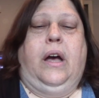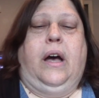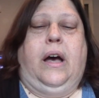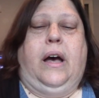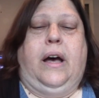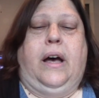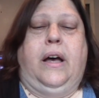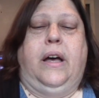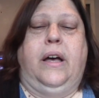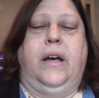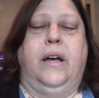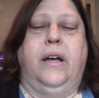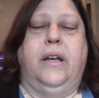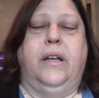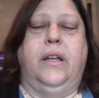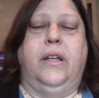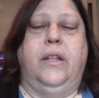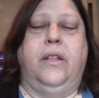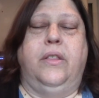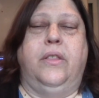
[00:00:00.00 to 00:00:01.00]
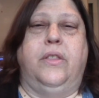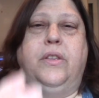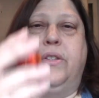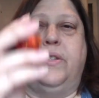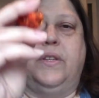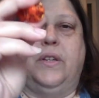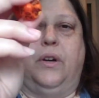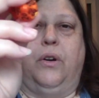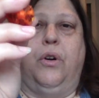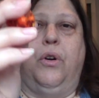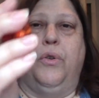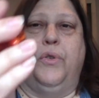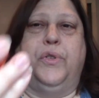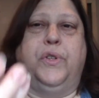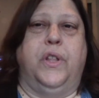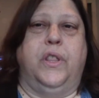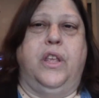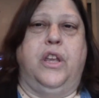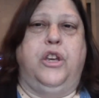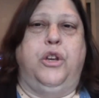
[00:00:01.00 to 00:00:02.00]
the
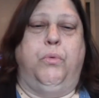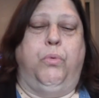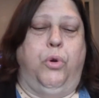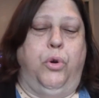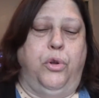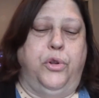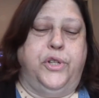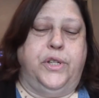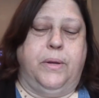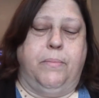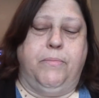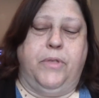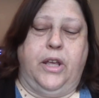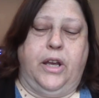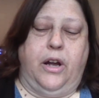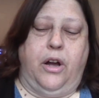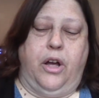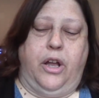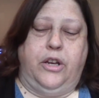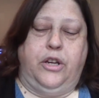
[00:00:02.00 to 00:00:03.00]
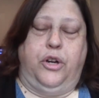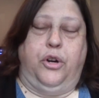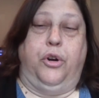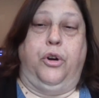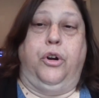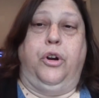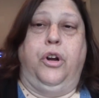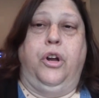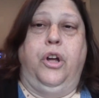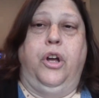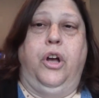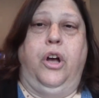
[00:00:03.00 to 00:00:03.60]
0s and then you roll something on your